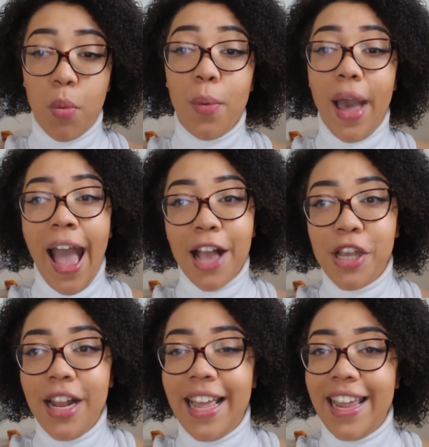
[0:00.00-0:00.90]
We were
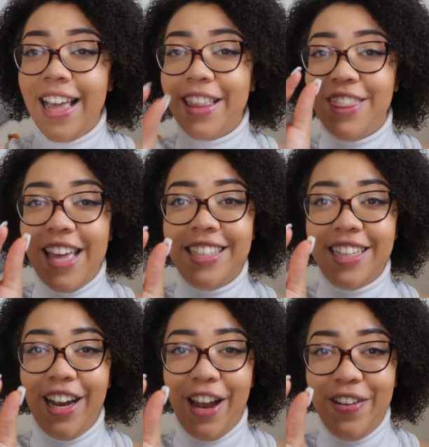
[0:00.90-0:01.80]
actually like this
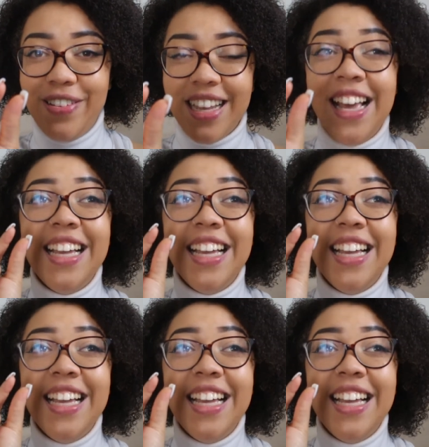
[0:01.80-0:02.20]
close